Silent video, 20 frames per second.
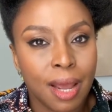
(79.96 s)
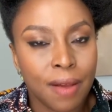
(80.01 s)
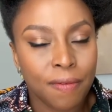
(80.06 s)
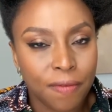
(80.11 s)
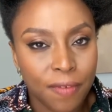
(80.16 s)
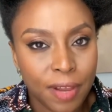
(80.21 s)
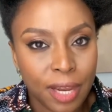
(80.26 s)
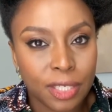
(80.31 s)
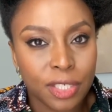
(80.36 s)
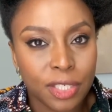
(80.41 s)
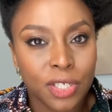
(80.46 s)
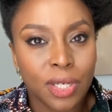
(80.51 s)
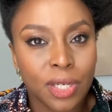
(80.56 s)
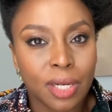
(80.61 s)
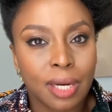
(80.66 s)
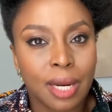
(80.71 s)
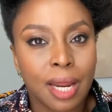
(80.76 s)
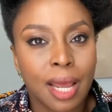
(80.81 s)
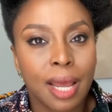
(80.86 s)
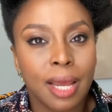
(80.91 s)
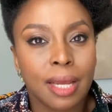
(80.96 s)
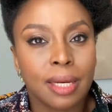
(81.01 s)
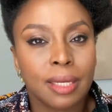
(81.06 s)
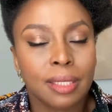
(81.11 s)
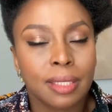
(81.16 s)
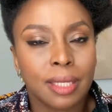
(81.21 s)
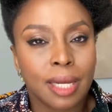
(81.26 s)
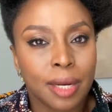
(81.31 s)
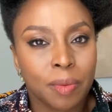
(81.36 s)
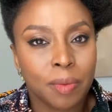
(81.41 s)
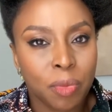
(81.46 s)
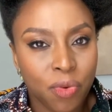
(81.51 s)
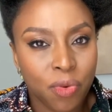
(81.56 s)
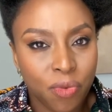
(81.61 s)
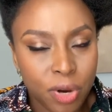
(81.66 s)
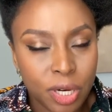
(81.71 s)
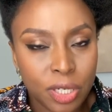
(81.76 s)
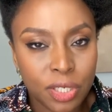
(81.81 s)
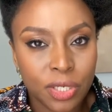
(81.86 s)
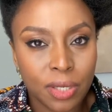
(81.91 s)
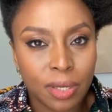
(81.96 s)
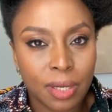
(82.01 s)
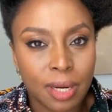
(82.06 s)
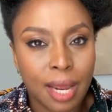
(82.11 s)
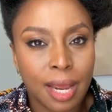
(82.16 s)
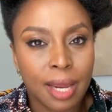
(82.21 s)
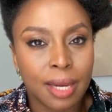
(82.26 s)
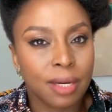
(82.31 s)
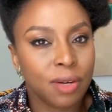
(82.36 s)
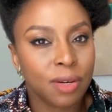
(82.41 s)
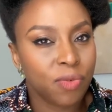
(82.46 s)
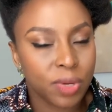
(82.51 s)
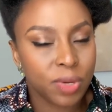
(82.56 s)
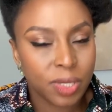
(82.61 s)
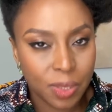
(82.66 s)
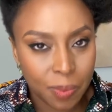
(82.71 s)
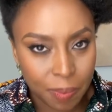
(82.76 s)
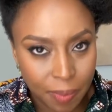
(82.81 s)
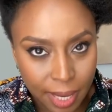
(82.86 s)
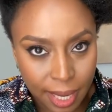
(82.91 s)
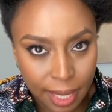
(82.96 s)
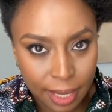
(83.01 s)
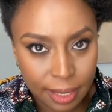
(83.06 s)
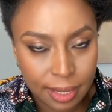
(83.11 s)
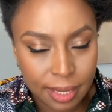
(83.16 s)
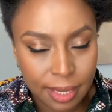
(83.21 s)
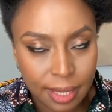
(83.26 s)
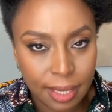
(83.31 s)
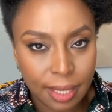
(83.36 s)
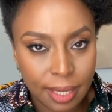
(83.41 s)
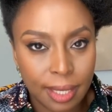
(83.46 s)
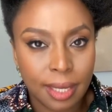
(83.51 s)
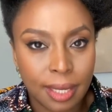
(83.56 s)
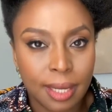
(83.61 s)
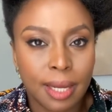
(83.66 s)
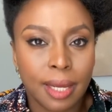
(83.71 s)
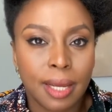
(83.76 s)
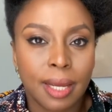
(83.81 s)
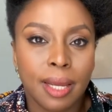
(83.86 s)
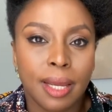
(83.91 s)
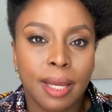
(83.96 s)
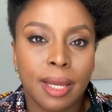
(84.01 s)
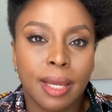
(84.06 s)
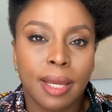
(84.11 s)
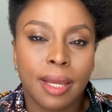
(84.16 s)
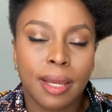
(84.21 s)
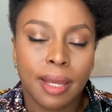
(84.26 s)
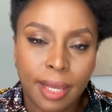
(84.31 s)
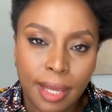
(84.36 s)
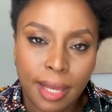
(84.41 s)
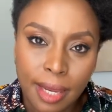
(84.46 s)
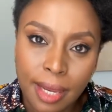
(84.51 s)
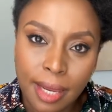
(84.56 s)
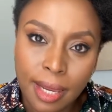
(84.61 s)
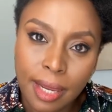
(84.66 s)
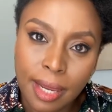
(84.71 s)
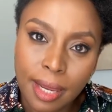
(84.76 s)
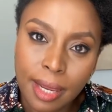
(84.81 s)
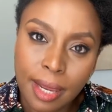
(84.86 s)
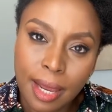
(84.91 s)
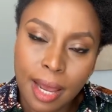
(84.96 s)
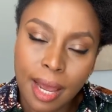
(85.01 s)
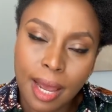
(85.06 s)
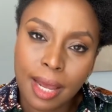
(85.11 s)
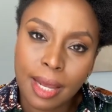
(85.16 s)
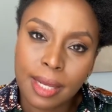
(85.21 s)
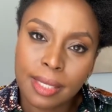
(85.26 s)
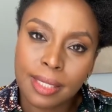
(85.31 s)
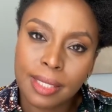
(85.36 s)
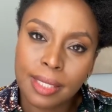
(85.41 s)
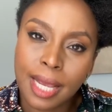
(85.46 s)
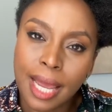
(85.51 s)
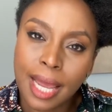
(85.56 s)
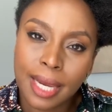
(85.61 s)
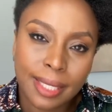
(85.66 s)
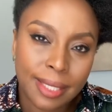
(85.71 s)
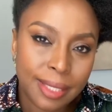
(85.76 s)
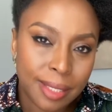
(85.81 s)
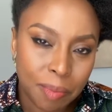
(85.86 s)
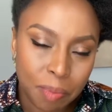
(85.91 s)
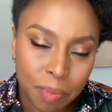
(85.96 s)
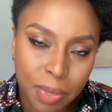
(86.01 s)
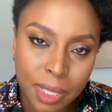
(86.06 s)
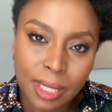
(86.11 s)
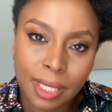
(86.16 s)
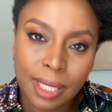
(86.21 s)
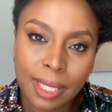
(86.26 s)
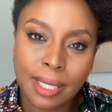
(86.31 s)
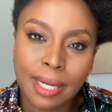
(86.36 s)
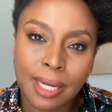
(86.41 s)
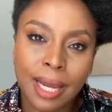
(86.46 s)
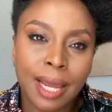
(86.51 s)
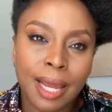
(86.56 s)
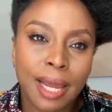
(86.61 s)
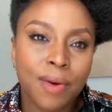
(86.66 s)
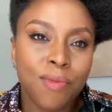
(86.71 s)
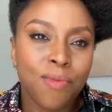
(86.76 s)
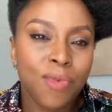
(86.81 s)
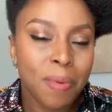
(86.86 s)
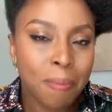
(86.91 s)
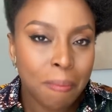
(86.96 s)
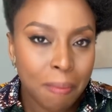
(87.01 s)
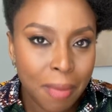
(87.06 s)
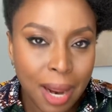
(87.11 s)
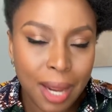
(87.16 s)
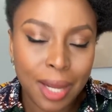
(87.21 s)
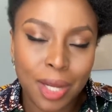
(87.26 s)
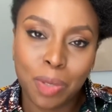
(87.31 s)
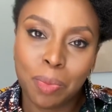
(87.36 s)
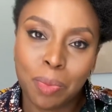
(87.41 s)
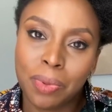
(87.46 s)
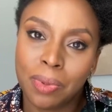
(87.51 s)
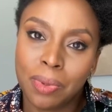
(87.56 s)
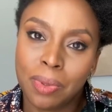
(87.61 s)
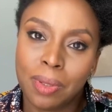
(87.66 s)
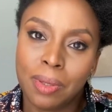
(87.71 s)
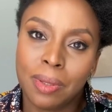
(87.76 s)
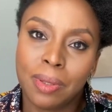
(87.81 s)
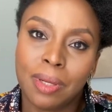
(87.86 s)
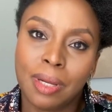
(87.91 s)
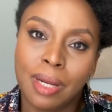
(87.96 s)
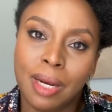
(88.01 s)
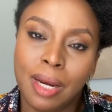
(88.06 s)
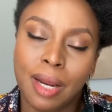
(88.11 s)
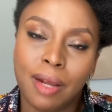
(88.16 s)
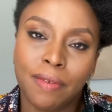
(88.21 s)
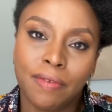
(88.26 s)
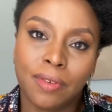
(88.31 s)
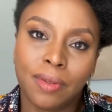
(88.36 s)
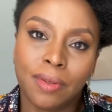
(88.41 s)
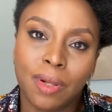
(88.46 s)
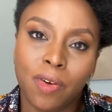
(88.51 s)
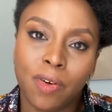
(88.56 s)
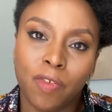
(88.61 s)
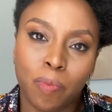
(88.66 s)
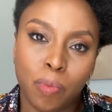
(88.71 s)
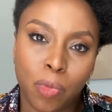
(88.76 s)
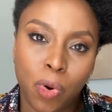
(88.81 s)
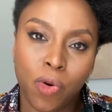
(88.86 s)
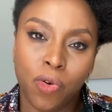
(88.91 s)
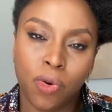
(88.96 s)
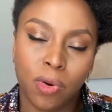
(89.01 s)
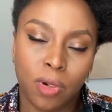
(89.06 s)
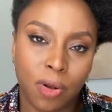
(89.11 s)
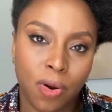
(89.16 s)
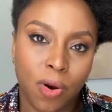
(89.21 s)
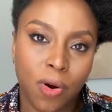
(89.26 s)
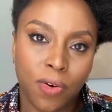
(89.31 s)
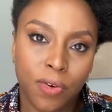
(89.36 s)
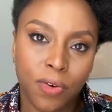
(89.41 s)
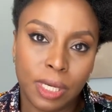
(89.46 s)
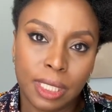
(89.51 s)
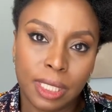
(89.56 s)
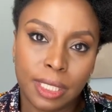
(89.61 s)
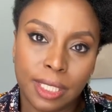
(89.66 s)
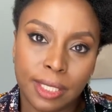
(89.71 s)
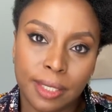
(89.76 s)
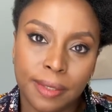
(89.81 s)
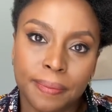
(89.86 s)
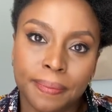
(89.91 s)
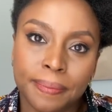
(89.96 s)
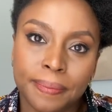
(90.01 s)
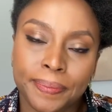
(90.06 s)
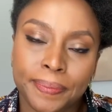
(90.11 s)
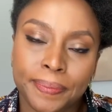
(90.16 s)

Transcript: affection and admiration and respect. He has exhibited a remarkable level of moral courage